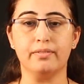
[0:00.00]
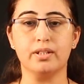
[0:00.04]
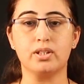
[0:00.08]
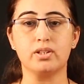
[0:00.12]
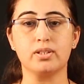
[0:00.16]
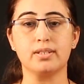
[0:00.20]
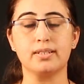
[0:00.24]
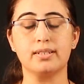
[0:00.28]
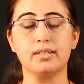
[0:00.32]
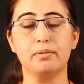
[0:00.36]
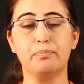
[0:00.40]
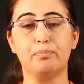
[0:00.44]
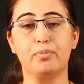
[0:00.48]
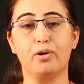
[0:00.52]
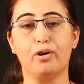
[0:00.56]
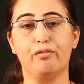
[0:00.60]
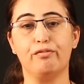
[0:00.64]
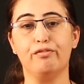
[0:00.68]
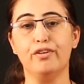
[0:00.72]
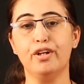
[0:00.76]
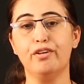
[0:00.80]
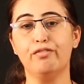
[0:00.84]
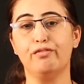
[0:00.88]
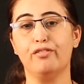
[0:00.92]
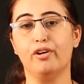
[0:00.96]
which is the
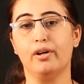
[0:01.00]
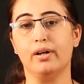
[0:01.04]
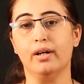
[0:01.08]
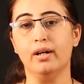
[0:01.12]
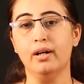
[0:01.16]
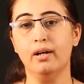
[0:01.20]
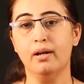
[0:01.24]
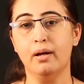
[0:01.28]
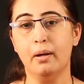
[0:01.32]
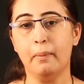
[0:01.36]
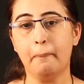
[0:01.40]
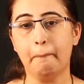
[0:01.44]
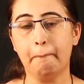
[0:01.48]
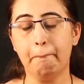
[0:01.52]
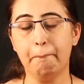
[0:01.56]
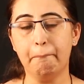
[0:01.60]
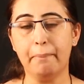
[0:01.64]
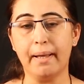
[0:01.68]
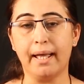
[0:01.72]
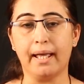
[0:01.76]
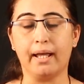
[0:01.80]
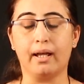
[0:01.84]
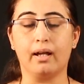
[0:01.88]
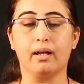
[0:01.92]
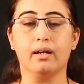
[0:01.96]
profit for a
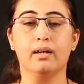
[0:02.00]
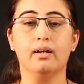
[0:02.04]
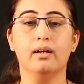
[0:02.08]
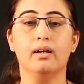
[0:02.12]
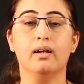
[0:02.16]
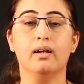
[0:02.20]
bank.